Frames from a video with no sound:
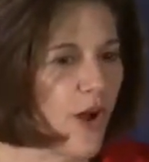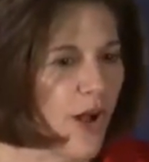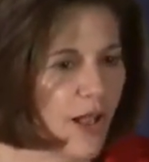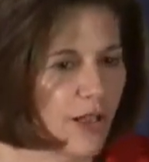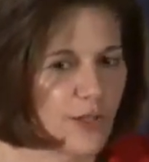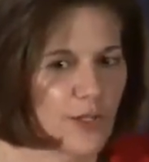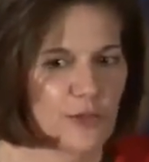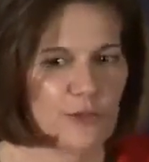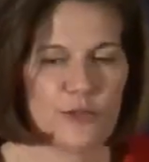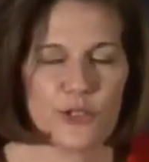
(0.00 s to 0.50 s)

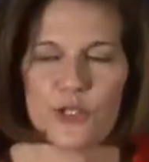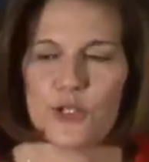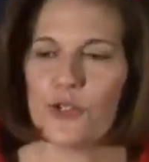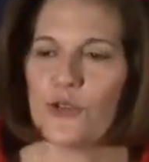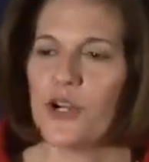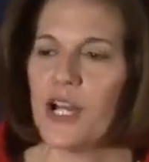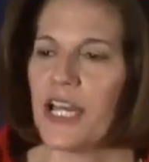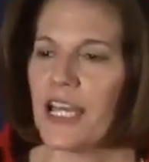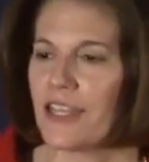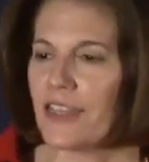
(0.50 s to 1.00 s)
all of
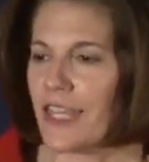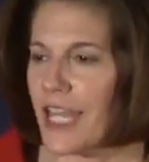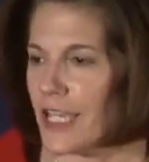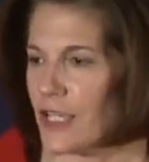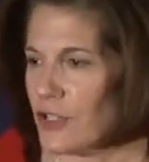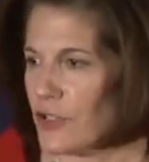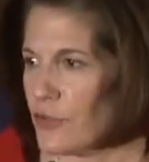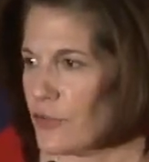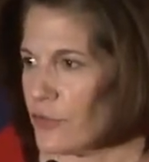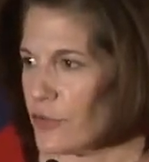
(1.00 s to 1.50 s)
you.
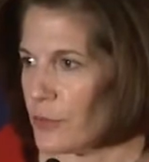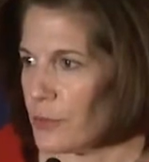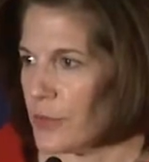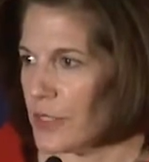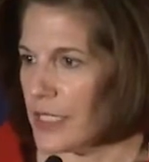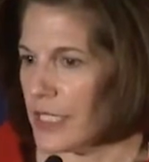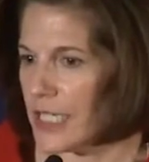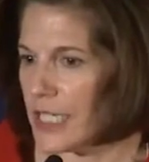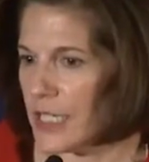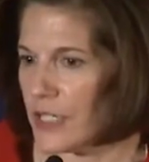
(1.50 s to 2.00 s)
Thank you for
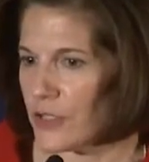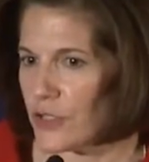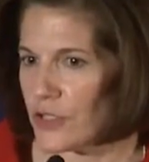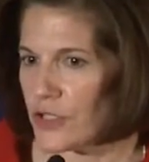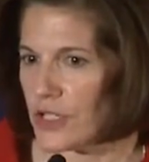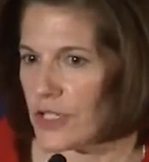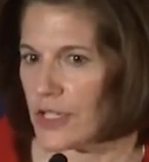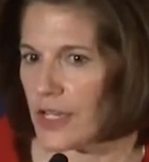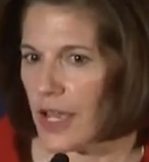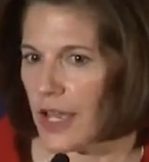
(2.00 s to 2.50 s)
being here
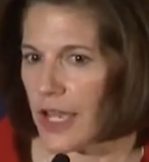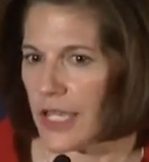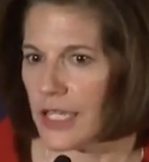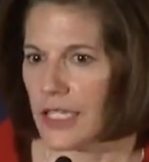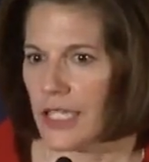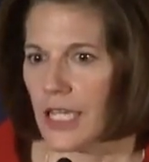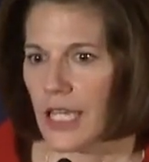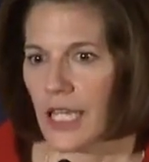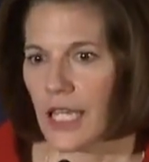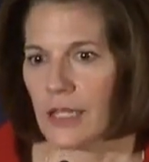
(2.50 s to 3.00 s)
tonight.
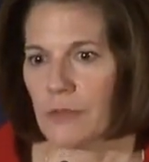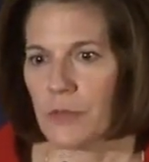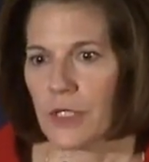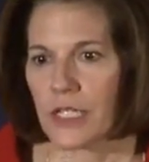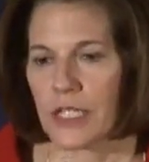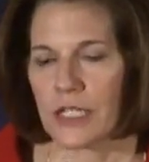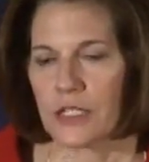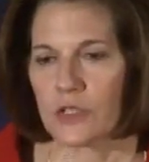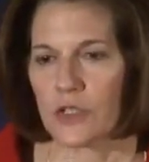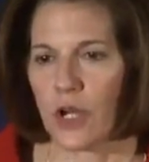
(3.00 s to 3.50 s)
And
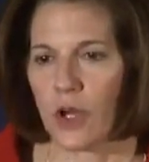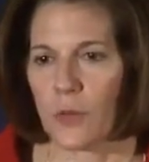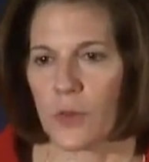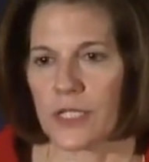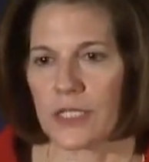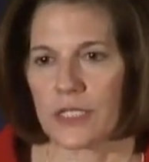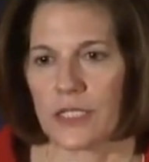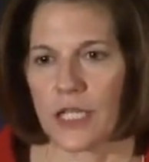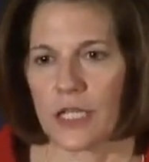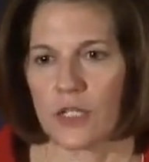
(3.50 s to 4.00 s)
Nikki, as
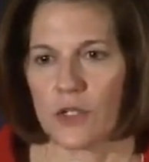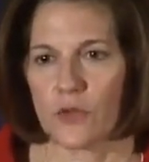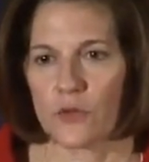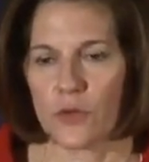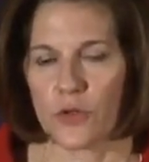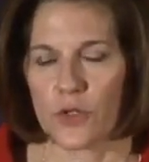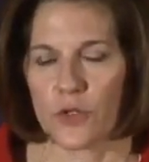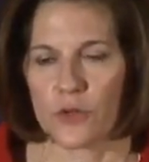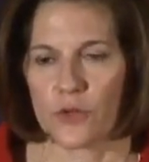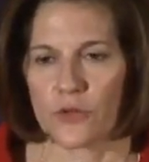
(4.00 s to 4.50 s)
always, thank you
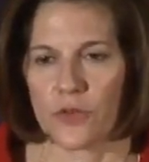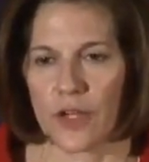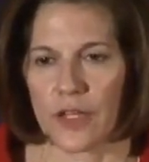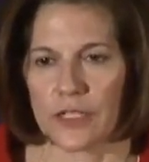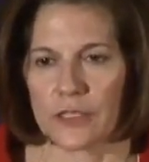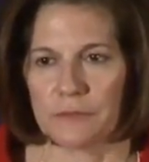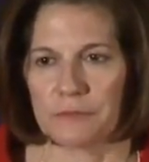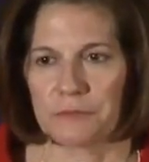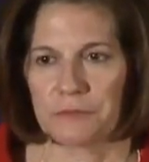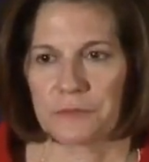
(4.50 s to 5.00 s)
for your
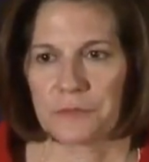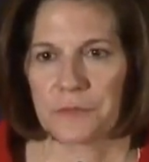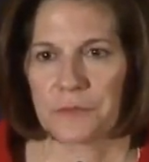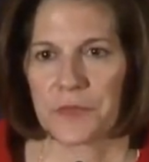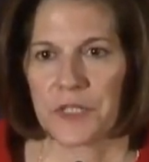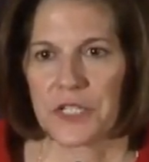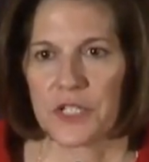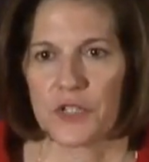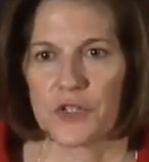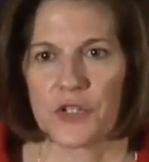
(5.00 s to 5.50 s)
fight.
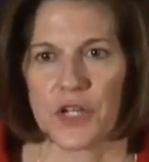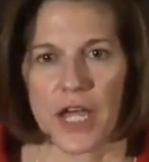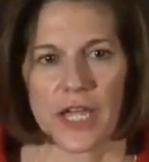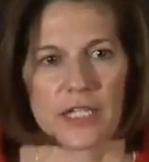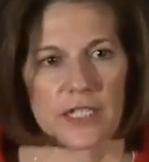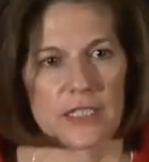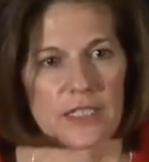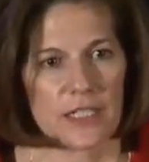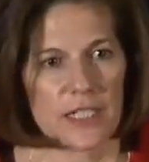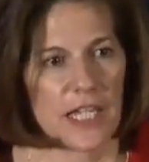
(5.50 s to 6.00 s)

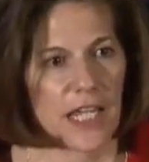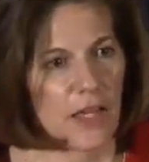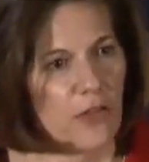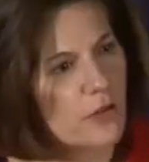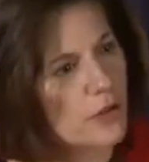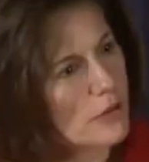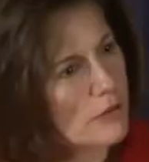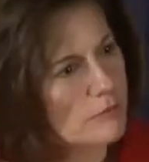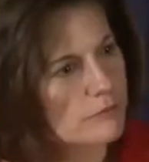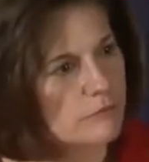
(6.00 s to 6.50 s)
United
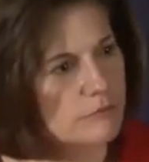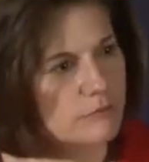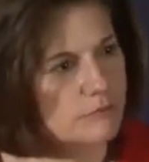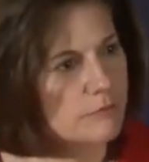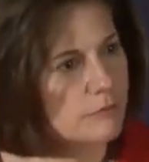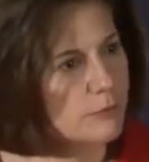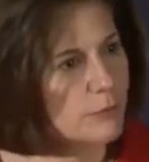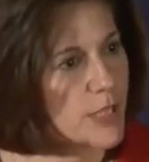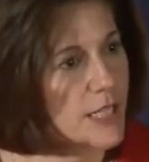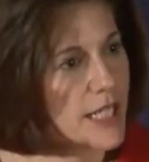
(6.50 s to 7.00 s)
together,
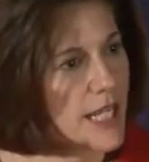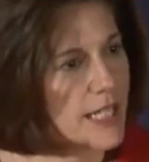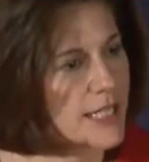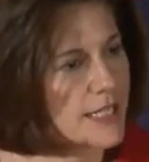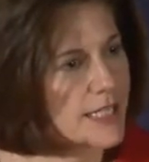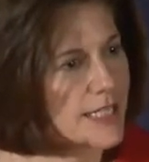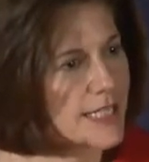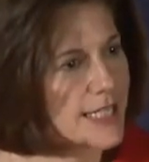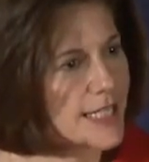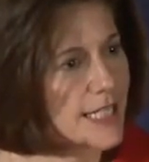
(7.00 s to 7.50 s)
we can
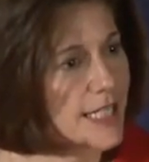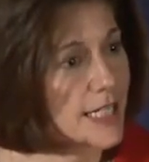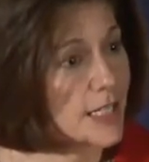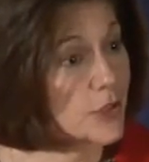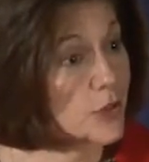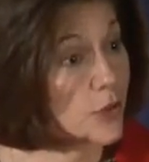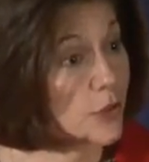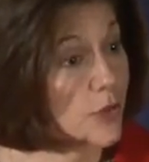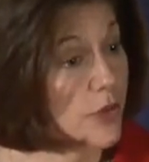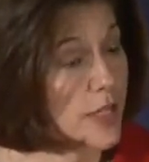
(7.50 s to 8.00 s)

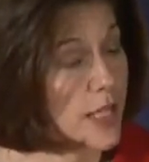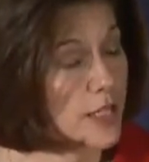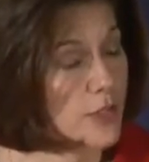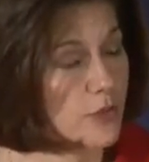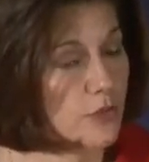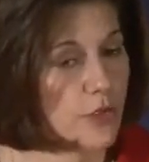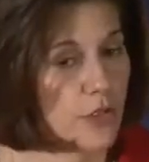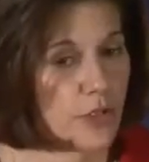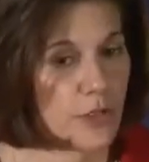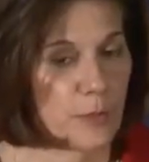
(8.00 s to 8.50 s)
succeed. So thank
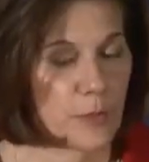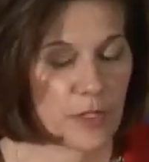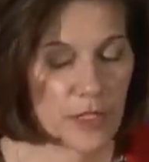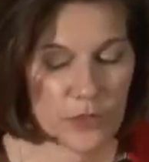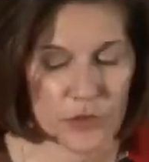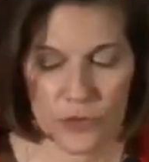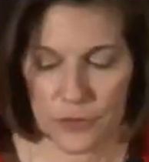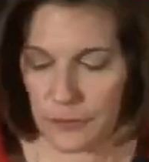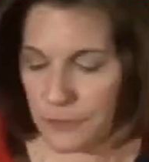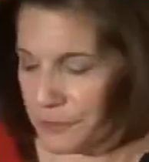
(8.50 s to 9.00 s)
you very
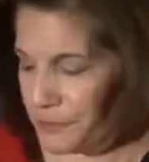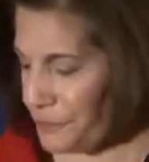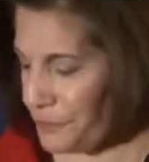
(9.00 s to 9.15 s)
much.